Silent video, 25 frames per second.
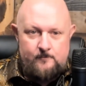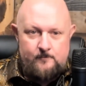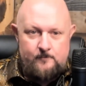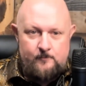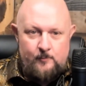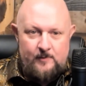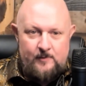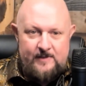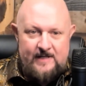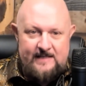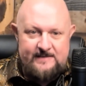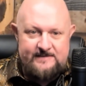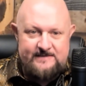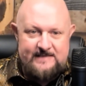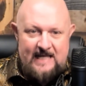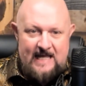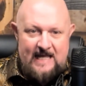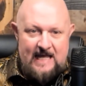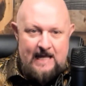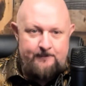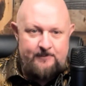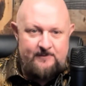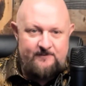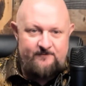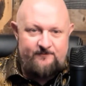What has to
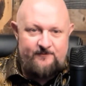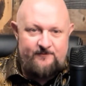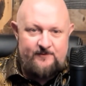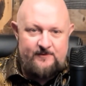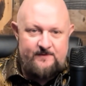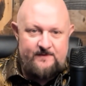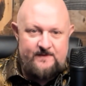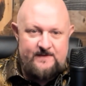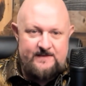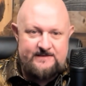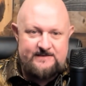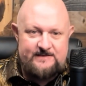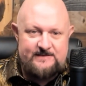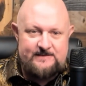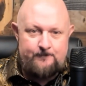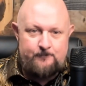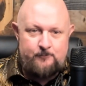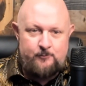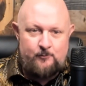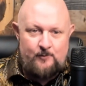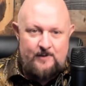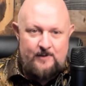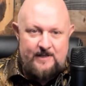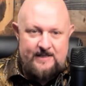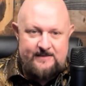happen for this to
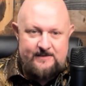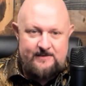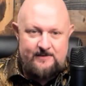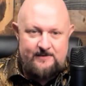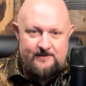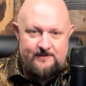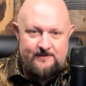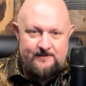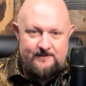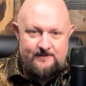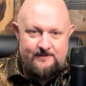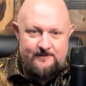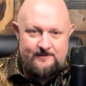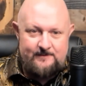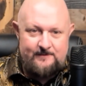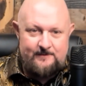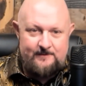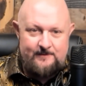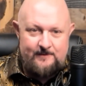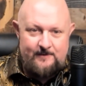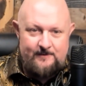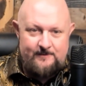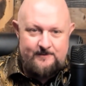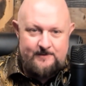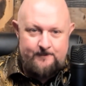break
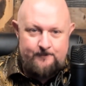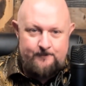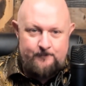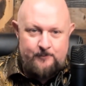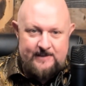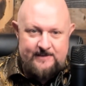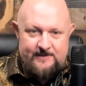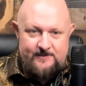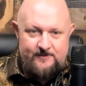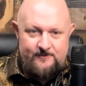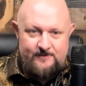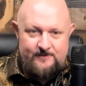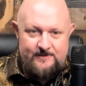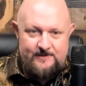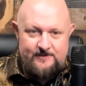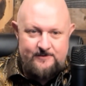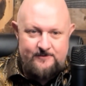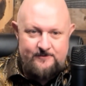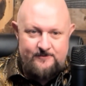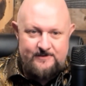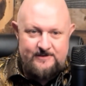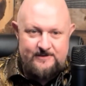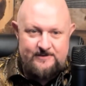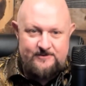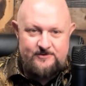
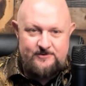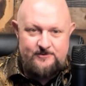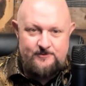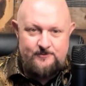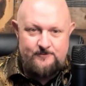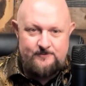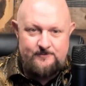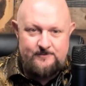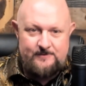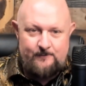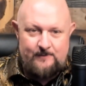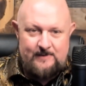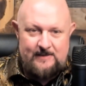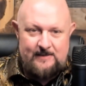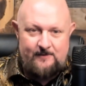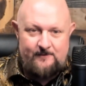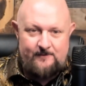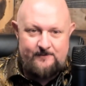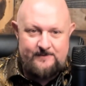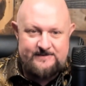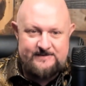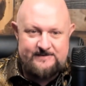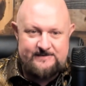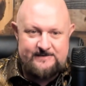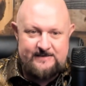your issue? Well,
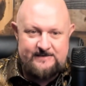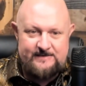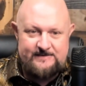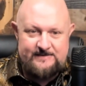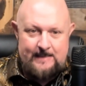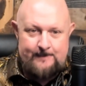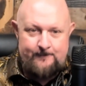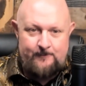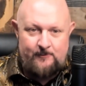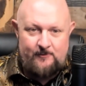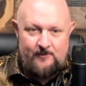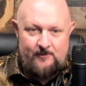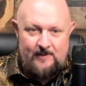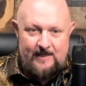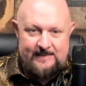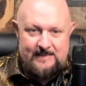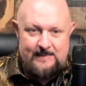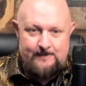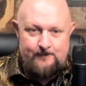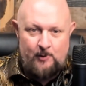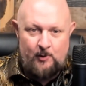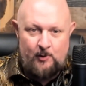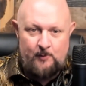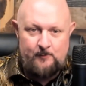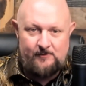this is the example. I
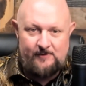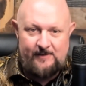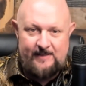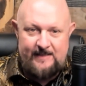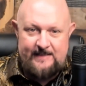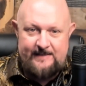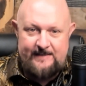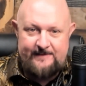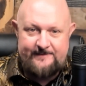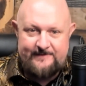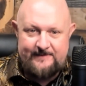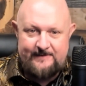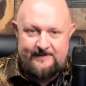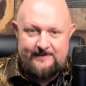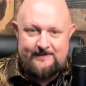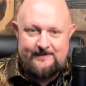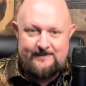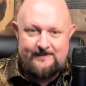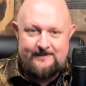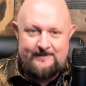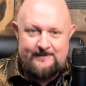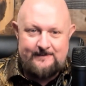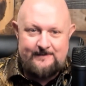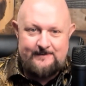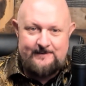came home late.
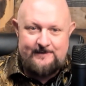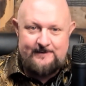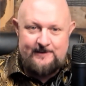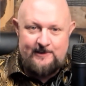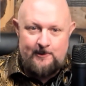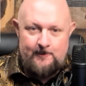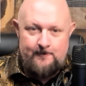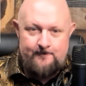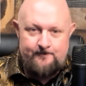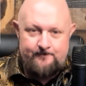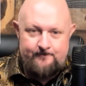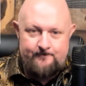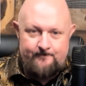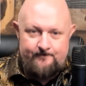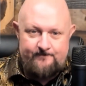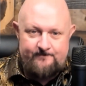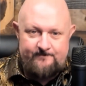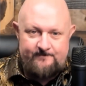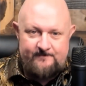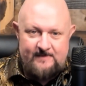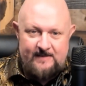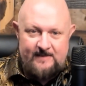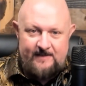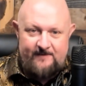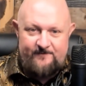
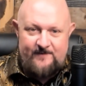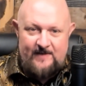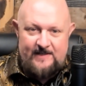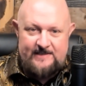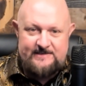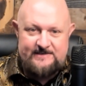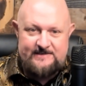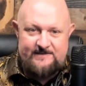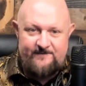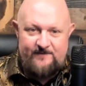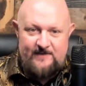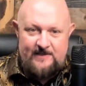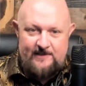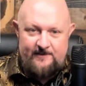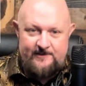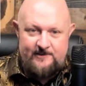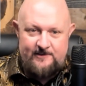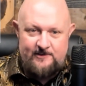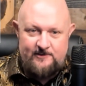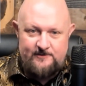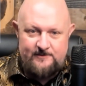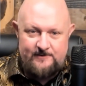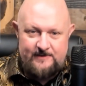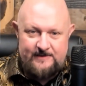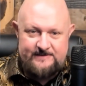Effects of
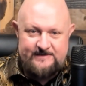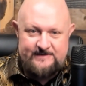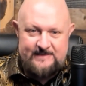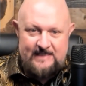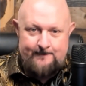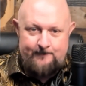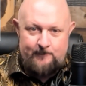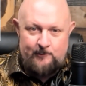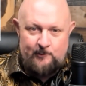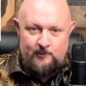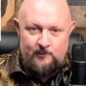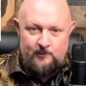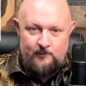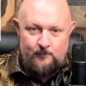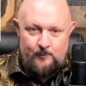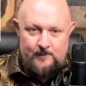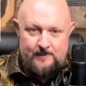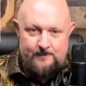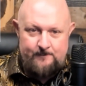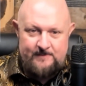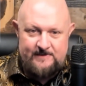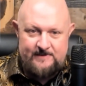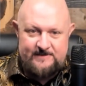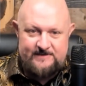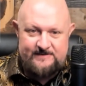failure. Example,
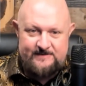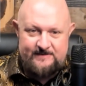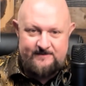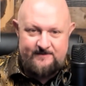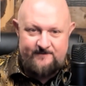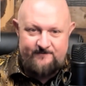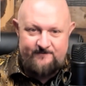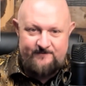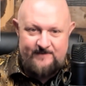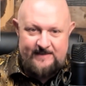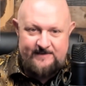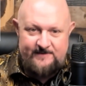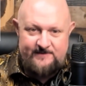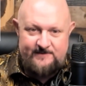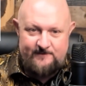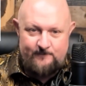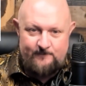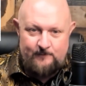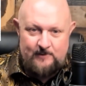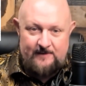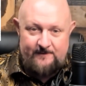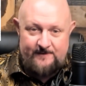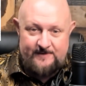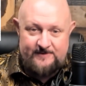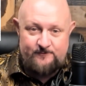we missed an event.
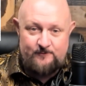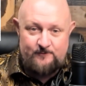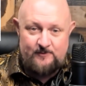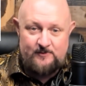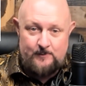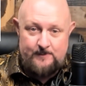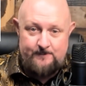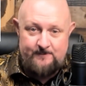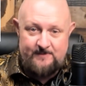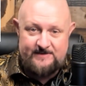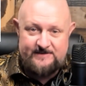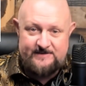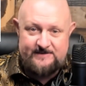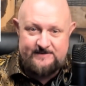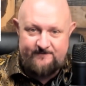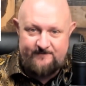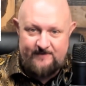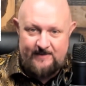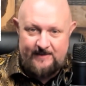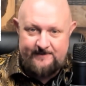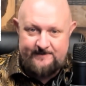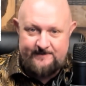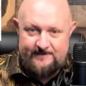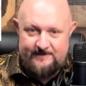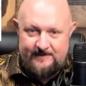Well, this one we missed an
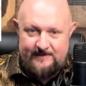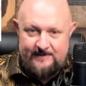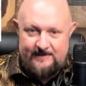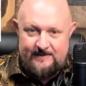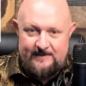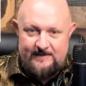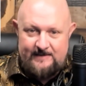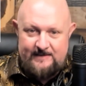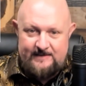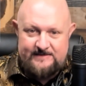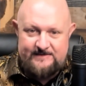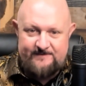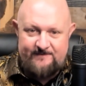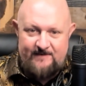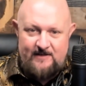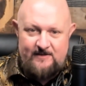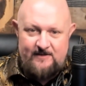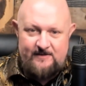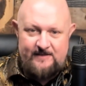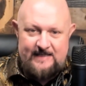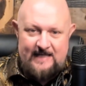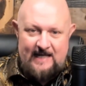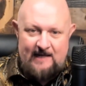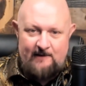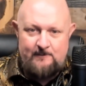event.
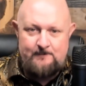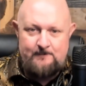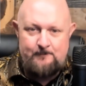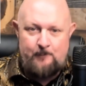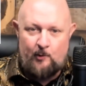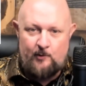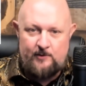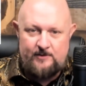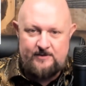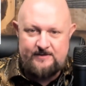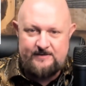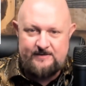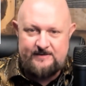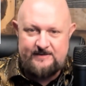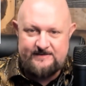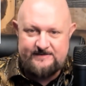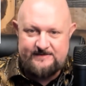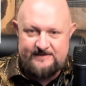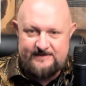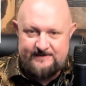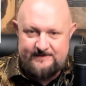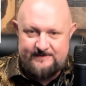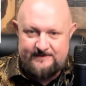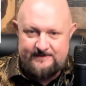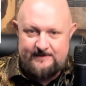Severity, how important is
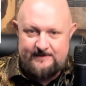it?